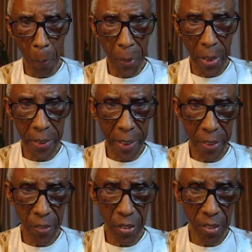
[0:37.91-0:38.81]
and
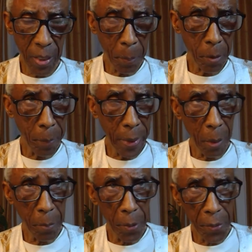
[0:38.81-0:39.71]
each system is made
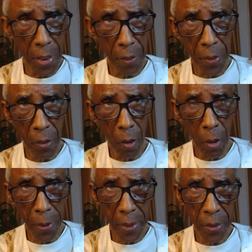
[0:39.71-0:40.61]
up of different
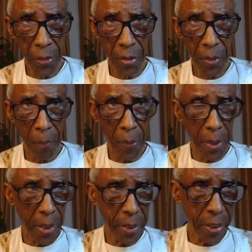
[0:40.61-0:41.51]
organs
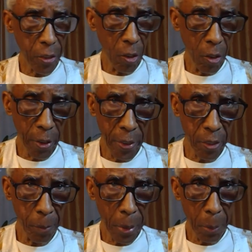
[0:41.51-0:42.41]
and each organ is
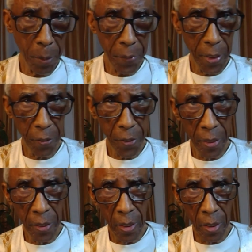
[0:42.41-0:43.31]
made up of
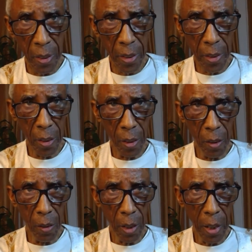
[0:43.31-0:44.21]
different you
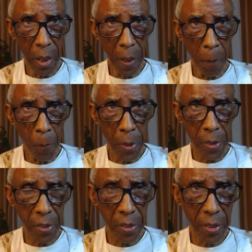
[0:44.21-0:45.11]
know um,
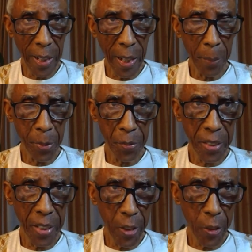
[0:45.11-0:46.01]
types of
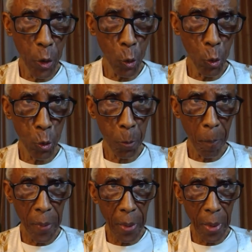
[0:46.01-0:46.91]
tissues
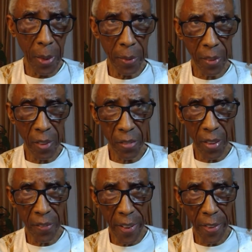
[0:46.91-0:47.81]
and things
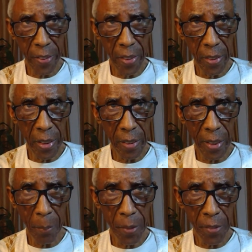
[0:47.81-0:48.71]
like nature and each
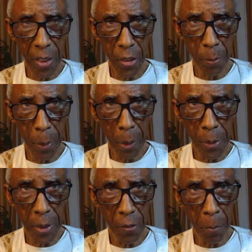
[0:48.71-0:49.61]
type of tissue made up
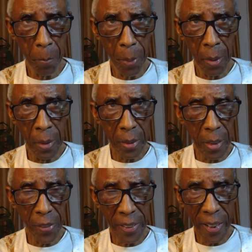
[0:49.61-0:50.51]
with different
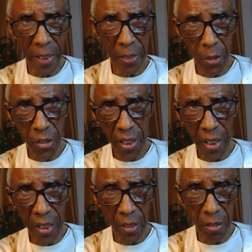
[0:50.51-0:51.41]
different kind of
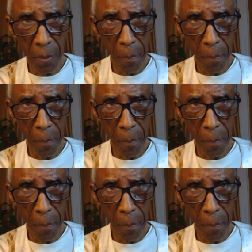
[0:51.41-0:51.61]
cells